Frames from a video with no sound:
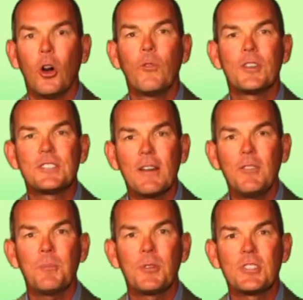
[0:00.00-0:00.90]
Over
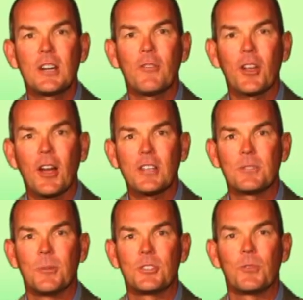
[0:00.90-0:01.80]
70% of our
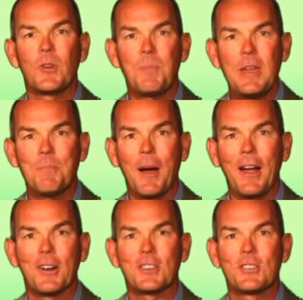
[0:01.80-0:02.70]
customers are repeat
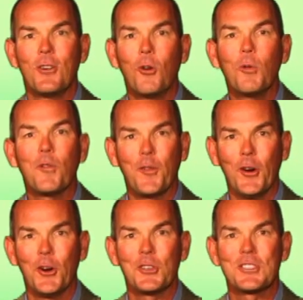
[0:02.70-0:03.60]
buyers or
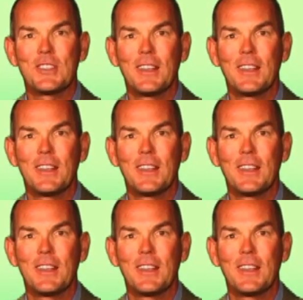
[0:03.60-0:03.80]
referrals.